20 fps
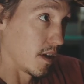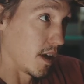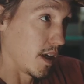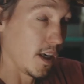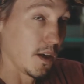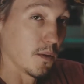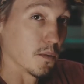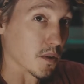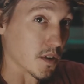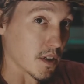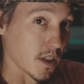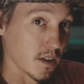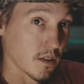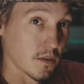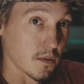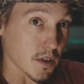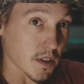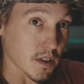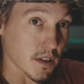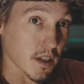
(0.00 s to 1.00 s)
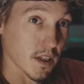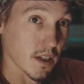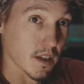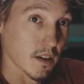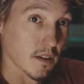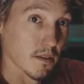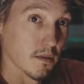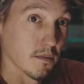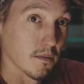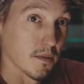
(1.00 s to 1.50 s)
he was
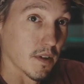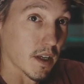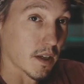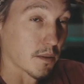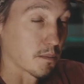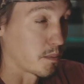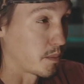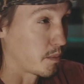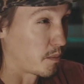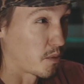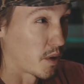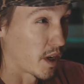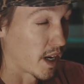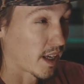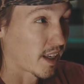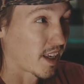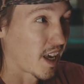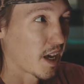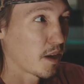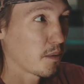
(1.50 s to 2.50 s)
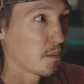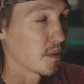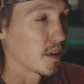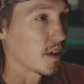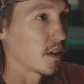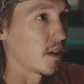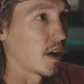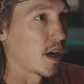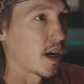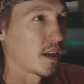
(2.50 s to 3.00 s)
interesting. Like, when I came
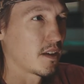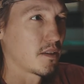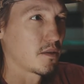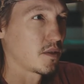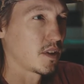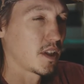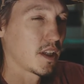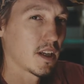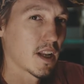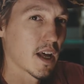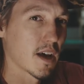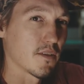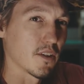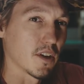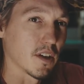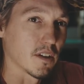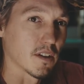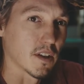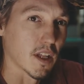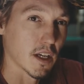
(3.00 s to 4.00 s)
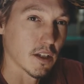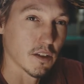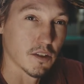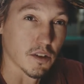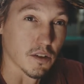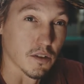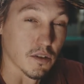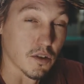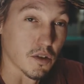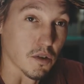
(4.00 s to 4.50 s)
there, I didn't have any
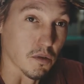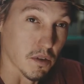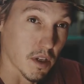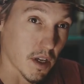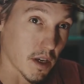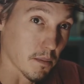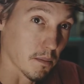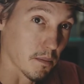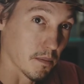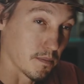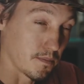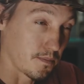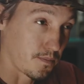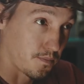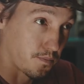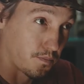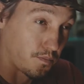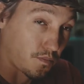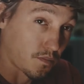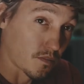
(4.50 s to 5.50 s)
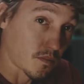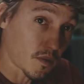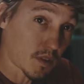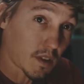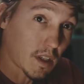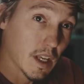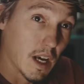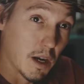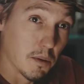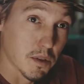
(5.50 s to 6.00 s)
intention to shoot him.
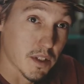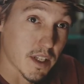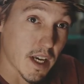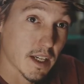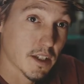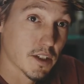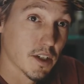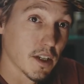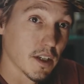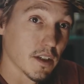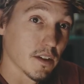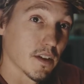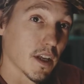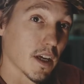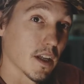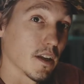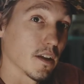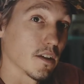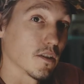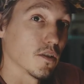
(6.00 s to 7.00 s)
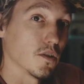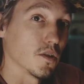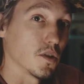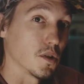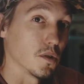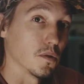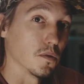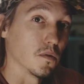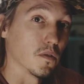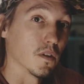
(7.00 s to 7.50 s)
I was actually intending to
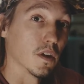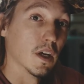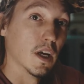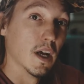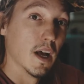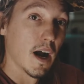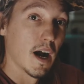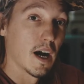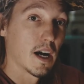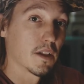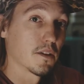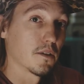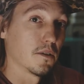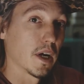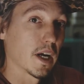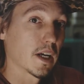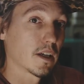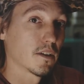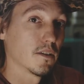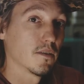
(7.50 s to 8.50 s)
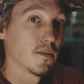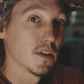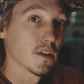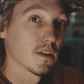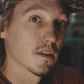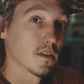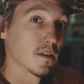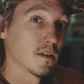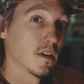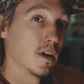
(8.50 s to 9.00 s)
shoot other
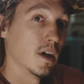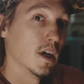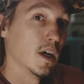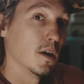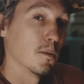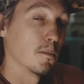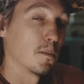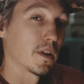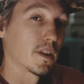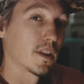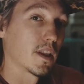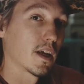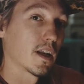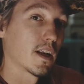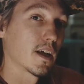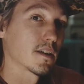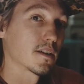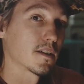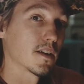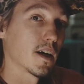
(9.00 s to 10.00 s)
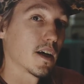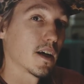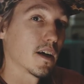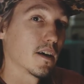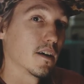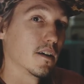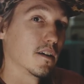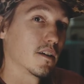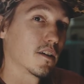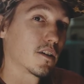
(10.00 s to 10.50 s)
activists. But then as
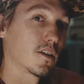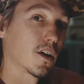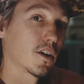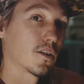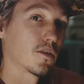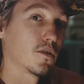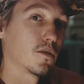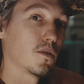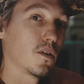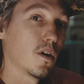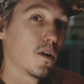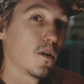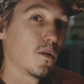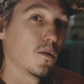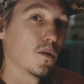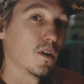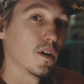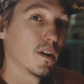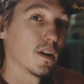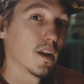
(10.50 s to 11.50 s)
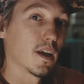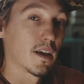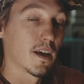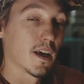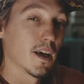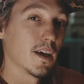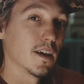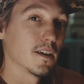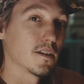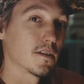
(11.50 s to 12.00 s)
I got to know, like,
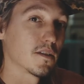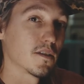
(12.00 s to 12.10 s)
his